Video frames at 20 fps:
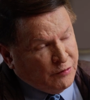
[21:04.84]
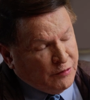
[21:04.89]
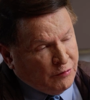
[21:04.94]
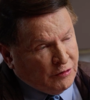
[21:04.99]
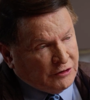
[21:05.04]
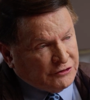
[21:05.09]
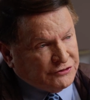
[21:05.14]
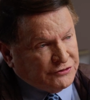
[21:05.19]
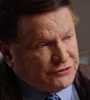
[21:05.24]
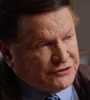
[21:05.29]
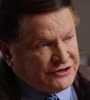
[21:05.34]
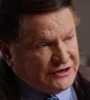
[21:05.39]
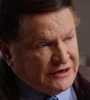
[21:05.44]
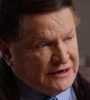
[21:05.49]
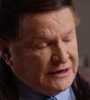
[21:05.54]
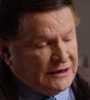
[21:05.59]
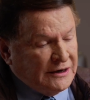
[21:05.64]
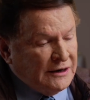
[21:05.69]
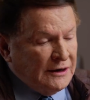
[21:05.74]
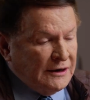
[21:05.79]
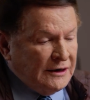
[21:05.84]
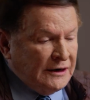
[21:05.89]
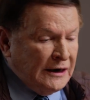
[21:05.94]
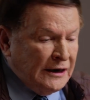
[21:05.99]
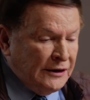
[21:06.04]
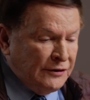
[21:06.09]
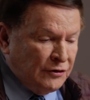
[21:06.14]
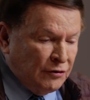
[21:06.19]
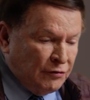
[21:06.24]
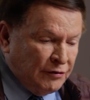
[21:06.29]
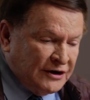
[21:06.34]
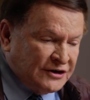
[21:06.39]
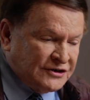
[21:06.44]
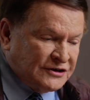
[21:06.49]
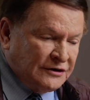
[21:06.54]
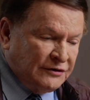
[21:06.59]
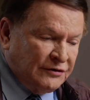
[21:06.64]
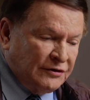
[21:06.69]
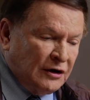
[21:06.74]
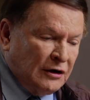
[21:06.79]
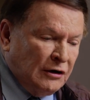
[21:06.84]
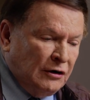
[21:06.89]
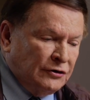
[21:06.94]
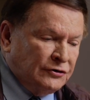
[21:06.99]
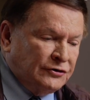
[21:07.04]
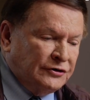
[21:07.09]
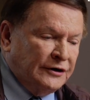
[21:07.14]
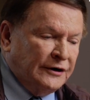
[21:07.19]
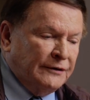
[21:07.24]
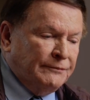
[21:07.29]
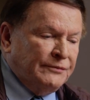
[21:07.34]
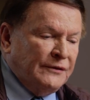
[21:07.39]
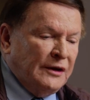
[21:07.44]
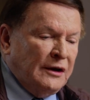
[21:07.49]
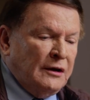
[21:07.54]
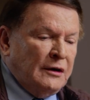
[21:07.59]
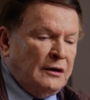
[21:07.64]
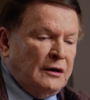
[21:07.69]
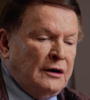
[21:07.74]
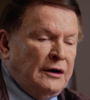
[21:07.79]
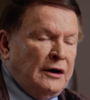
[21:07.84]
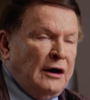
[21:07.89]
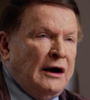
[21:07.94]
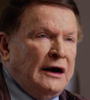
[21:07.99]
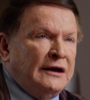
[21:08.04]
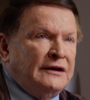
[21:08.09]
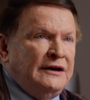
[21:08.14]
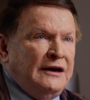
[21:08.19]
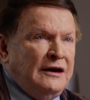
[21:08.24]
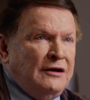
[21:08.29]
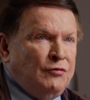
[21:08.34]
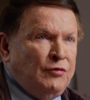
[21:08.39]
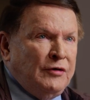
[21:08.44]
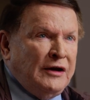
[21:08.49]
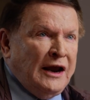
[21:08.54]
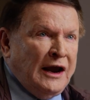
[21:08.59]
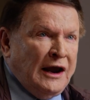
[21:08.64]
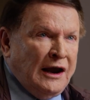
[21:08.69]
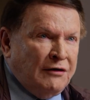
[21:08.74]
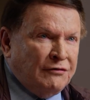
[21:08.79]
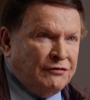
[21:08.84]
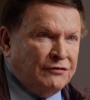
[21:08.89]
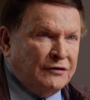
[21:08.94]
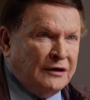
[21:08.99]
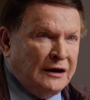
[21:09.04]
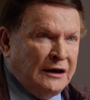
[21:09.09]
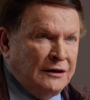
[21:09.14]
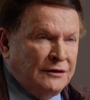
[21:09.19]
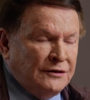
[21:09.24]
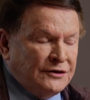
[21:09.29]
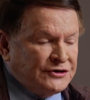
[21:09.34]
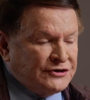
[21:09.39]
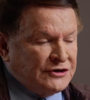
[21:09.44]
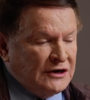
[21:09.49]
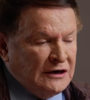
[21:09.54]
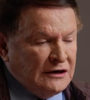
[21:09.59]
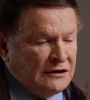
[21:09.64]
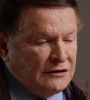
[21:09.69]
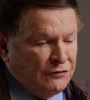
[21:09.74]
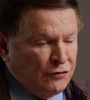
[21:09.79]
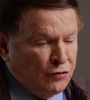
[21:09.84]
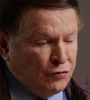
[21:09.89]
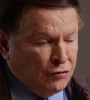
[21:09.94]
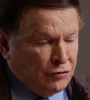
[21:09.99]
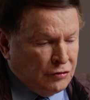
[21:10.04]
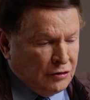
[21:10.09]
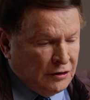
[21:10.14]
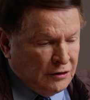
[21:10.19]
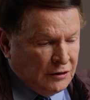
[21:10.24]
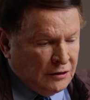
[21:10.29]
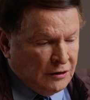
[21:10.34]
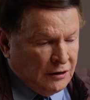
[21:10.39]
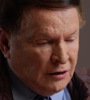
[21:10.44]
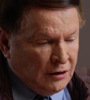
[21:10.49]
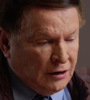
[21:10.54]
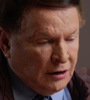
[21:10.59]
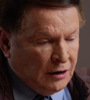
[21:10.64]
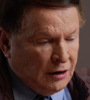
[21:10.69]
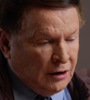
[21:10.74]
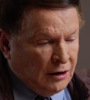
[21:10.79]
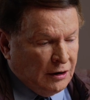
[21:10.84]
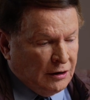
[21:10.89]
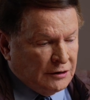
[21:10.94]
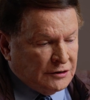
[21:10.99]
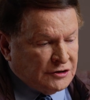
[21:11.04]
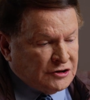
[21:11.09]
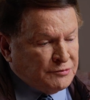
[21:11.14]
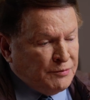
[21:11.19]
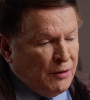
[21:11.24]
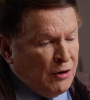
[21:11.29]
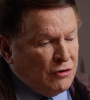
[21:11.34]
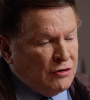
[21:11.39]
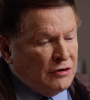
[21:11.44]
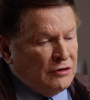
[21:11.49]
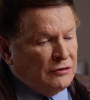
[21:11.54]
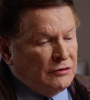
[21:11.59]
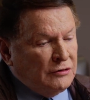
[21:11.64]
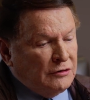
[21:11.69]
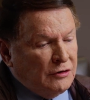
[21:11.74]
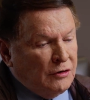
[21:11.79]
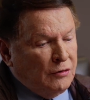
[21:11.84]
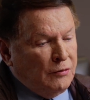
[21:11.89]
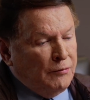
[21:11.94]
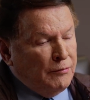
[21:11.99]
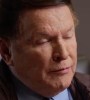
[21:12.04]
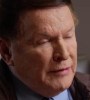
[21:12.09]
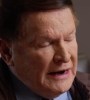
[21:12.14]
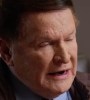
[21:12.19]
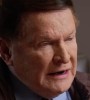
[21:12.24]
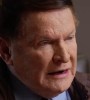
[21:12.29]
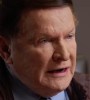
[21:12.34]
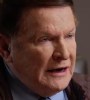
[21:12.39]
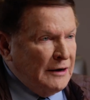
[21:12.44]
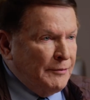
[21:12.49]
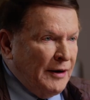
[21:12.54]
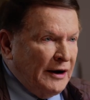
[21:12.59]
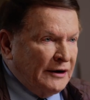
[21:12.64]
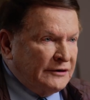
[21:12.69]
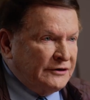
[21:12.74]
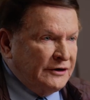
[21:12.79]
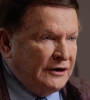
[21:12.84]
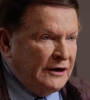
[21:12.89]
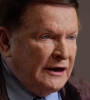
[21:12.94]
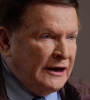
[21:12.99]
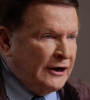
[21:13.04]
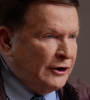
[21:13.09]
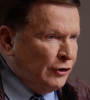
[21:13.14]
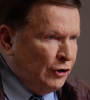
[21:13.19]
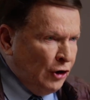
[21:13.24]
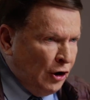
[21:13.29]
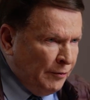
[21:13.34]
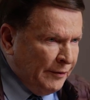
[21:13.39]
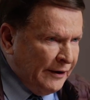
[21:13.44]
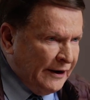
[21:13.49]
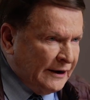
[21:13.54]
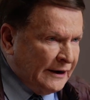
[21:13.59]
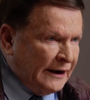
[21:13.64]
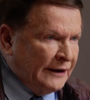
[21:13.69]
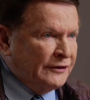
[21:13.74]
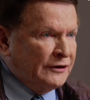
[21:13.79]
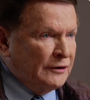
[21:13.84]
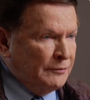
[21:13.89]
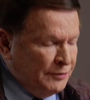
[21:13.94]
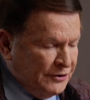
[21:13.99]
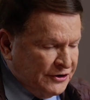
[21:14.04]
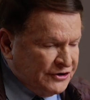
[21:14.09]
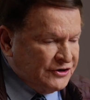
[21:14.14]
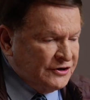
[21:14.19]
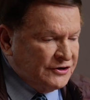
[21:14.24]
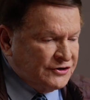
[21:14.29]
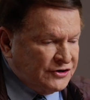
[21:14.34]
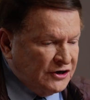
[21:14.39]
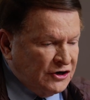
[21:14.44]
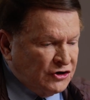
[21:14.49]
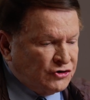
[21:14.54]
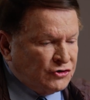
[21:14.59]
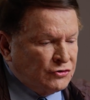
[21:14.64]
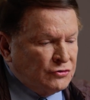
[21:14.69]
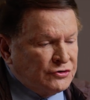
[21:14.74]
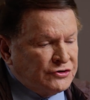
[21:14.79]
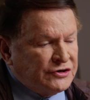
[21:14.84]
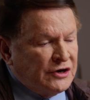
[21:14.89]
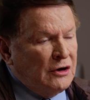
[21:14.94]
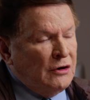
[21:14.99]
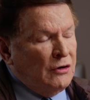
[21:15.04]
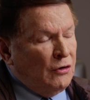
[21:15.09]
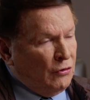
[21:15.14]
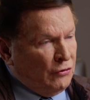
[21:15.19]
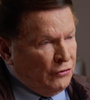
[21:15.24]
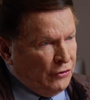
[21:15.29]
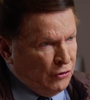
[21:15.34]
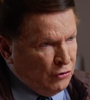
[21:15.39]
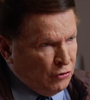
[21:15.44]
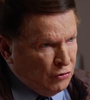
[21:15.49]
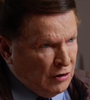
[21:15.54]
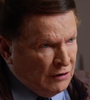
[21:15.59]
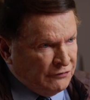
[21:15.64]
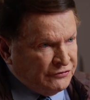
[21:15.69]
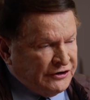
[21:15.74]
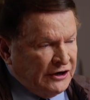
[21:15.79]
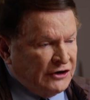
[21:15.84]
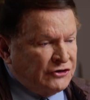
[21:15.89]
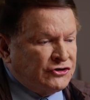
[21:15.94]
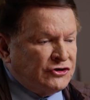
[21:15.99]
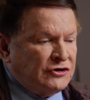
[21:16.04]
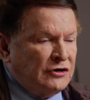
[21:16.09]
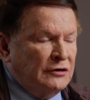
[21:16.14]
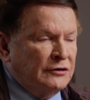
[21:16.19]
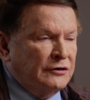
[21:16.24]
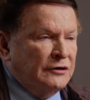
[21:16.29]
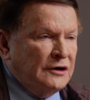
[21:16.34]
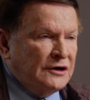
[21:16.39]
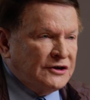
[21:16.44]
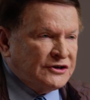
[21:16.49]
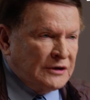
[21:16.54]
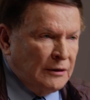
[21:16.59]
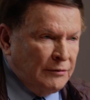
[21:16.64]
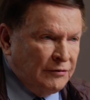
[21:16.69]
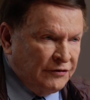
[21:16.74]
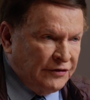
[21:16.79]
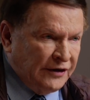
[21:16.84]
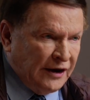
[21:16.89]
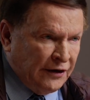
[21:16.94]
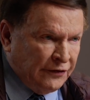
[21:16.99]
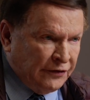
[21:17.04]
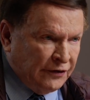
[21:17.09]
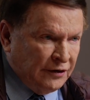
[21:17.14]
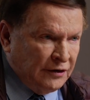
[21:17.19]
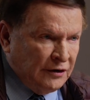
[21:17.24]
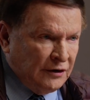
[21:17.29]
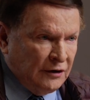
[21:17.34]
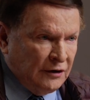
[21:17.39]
we want to see in the rest of the continent. Now, I think we have in this interview spoken mainly about the economic and the business issues, although you have touched on some of the other